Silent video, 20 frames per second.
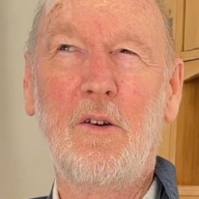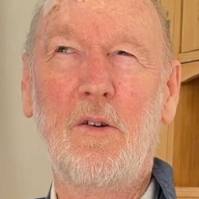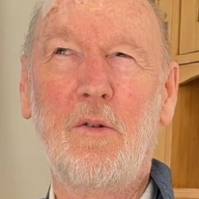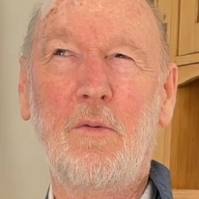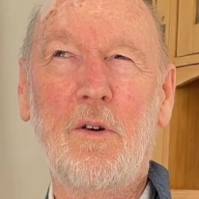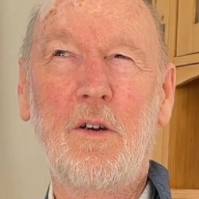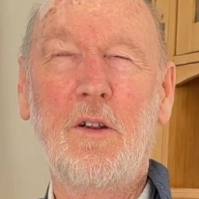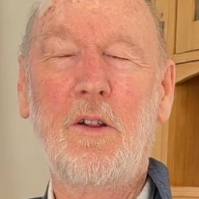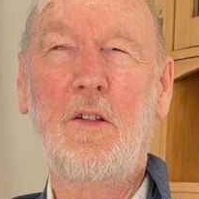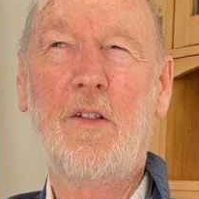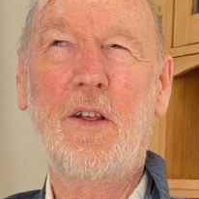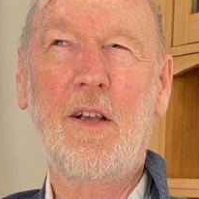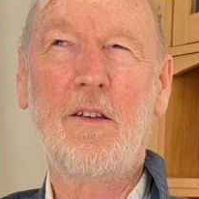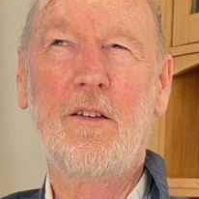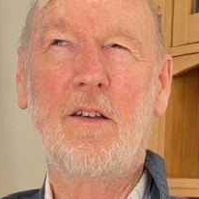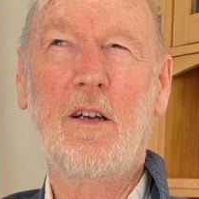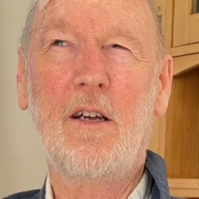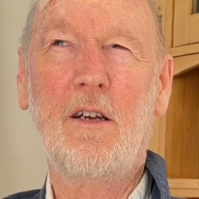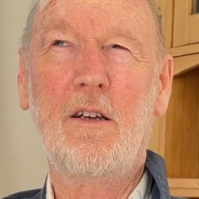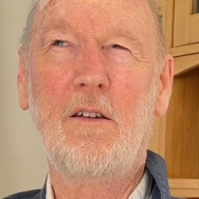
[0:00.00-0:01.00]
One of the
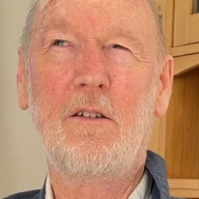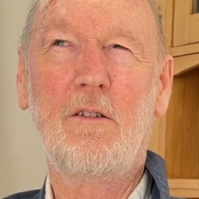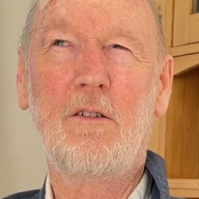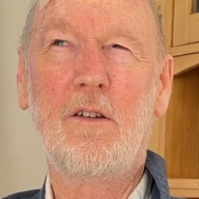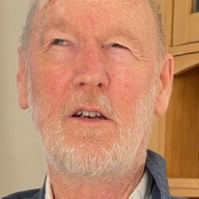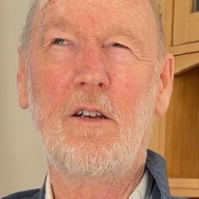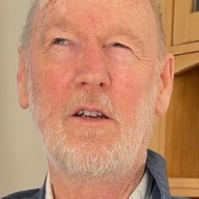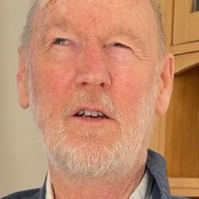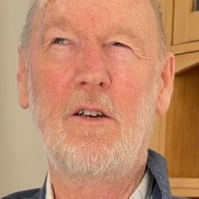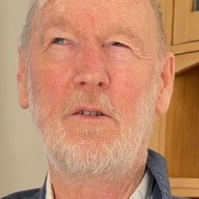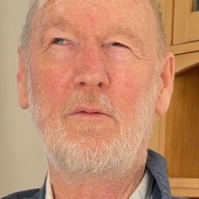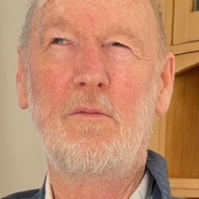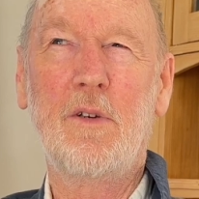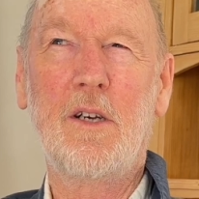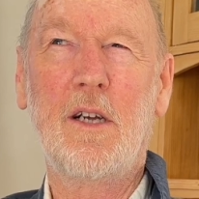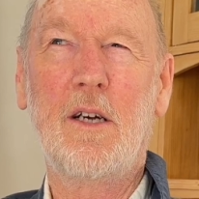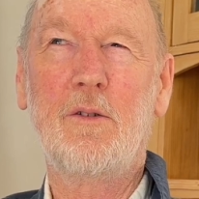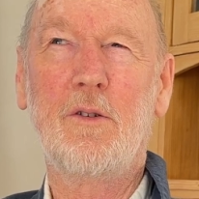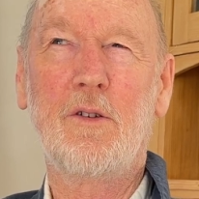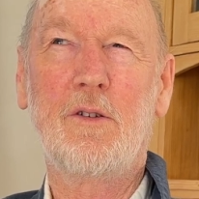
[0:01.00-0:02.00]
things I learned when
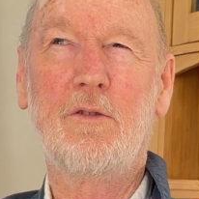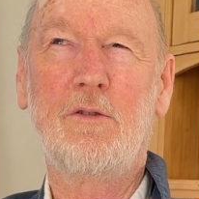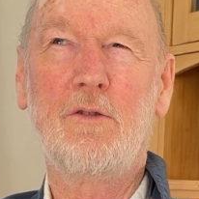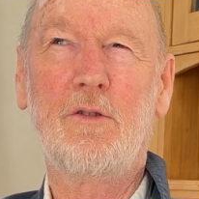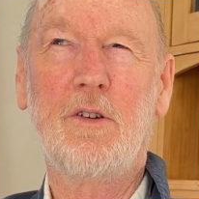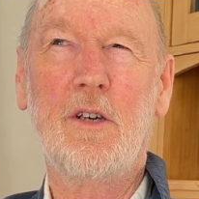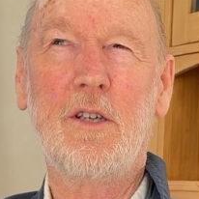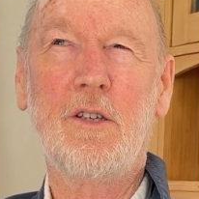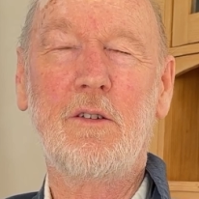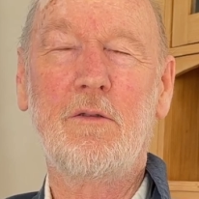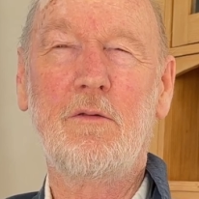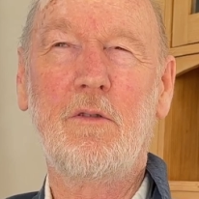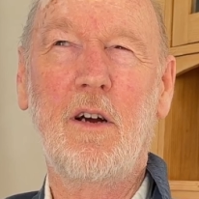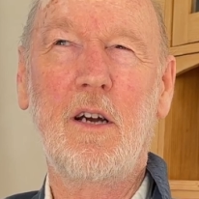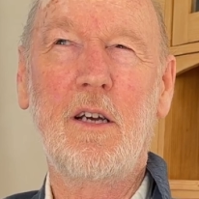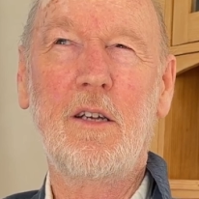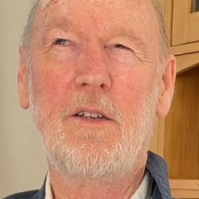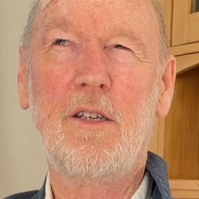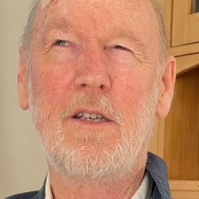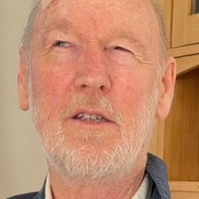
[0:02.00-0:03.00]
I was trying to
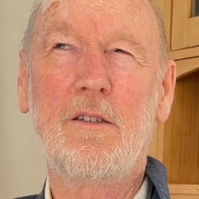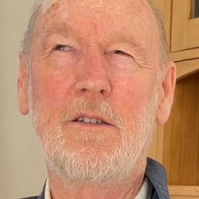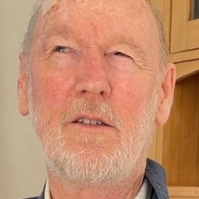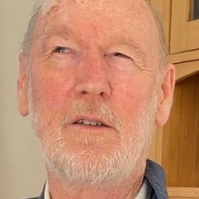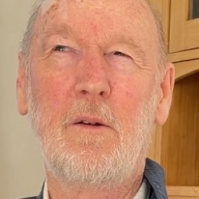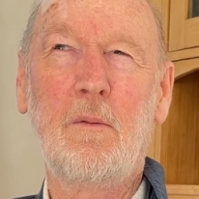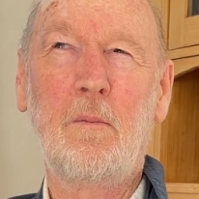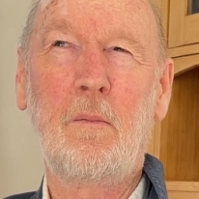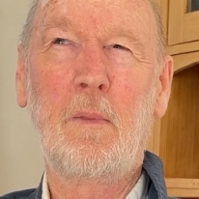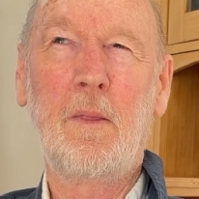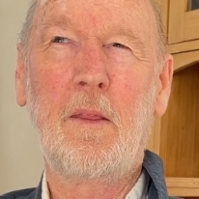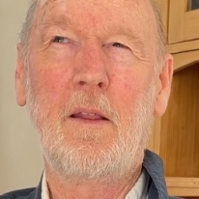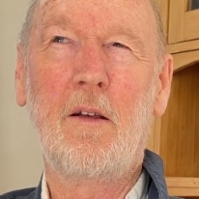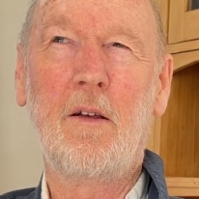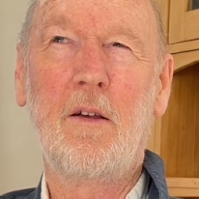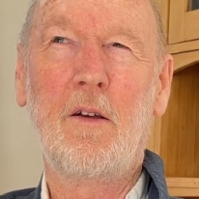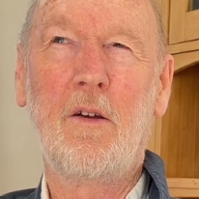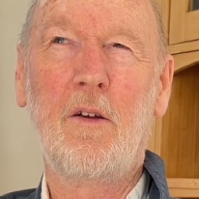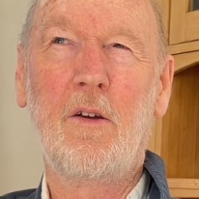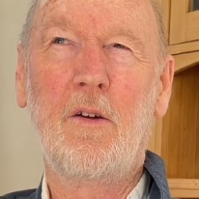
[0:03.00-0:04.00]
write this
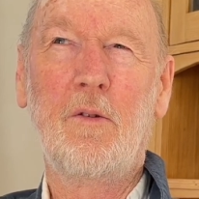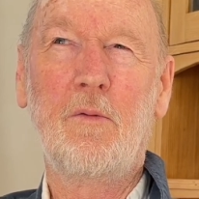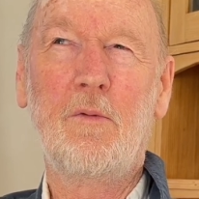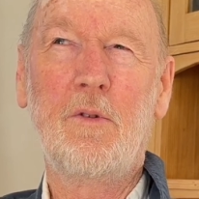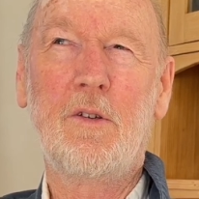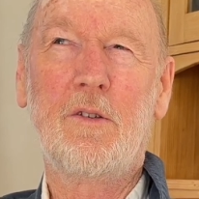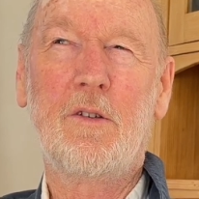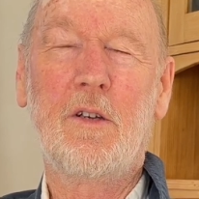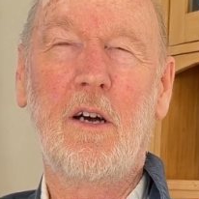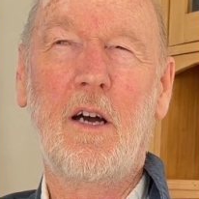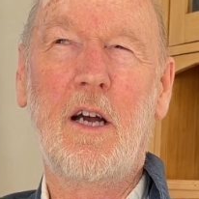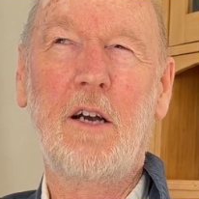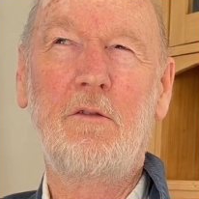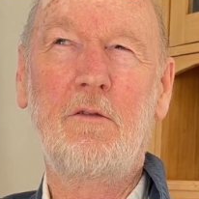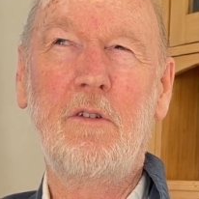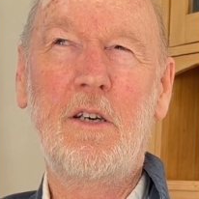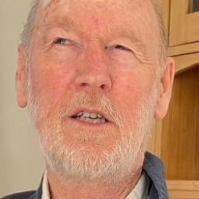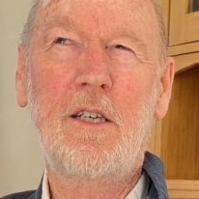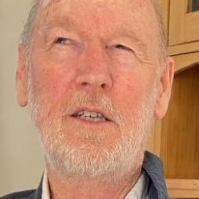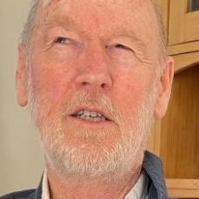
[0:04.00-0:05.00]
was that I
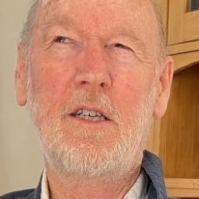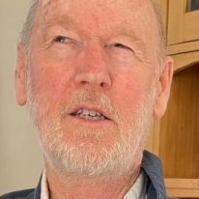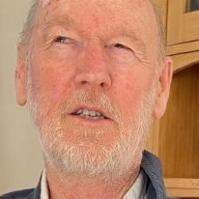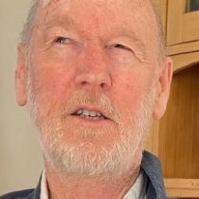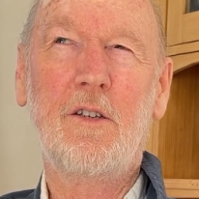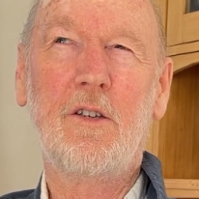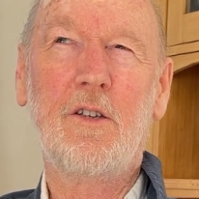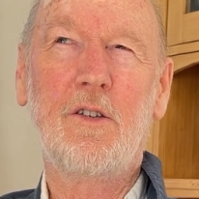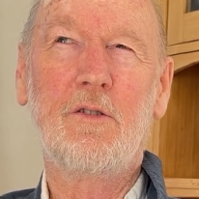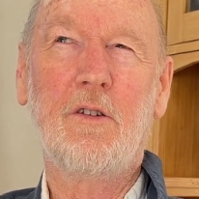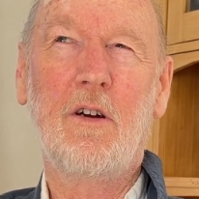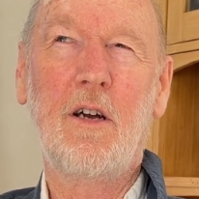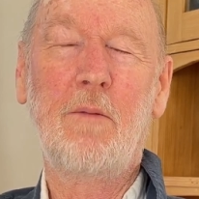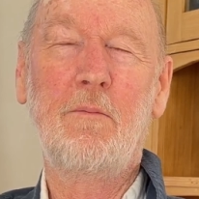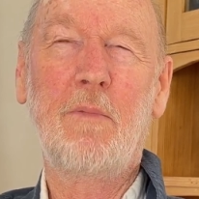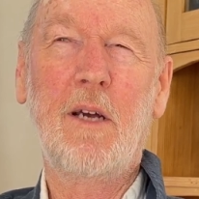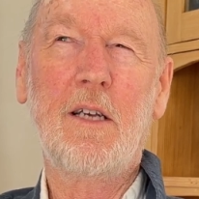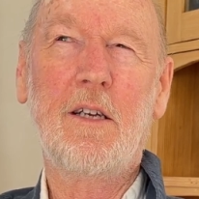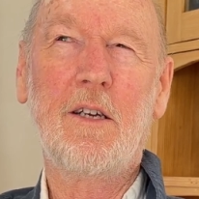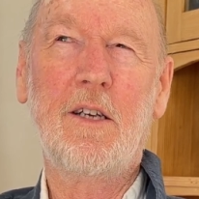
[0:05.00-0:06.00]
really needed to try and
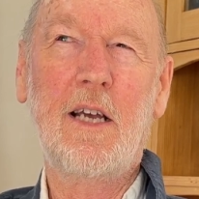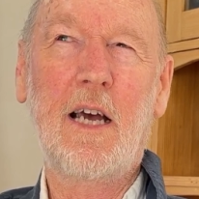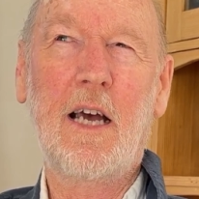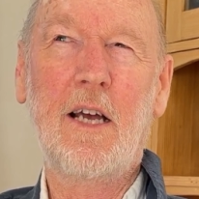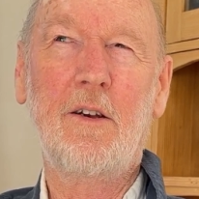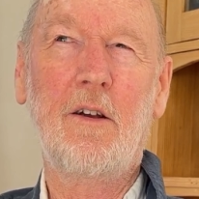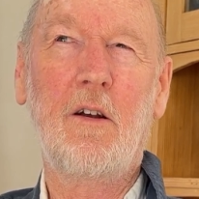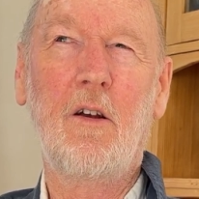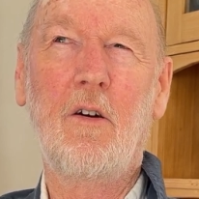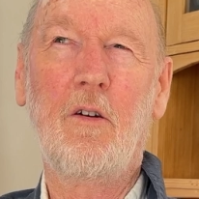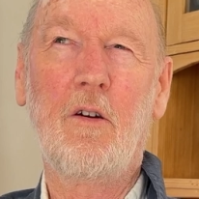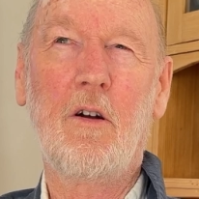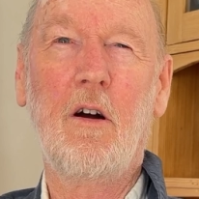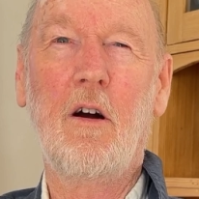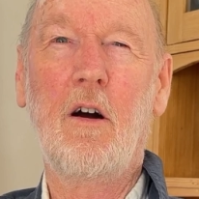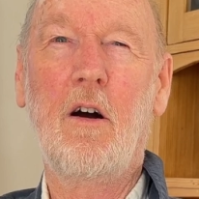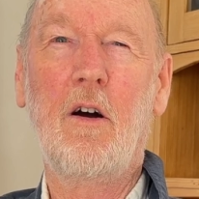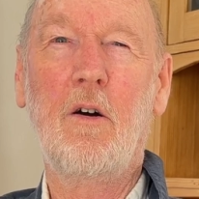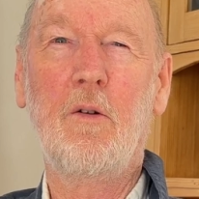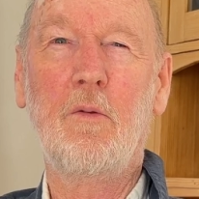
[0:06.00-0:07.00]
make an analog
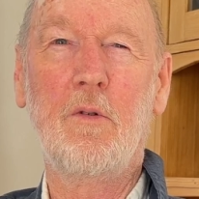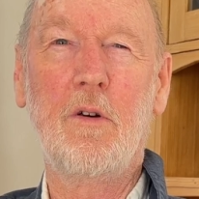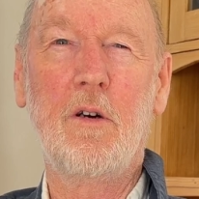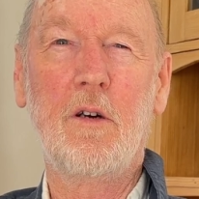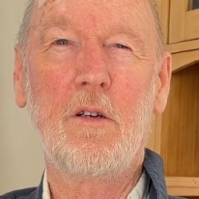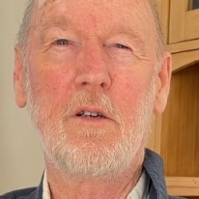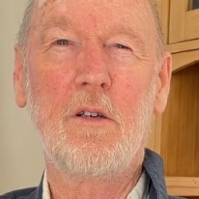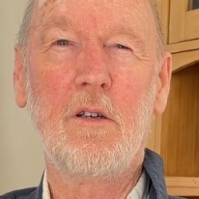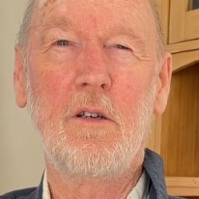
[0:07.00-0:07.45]
artwork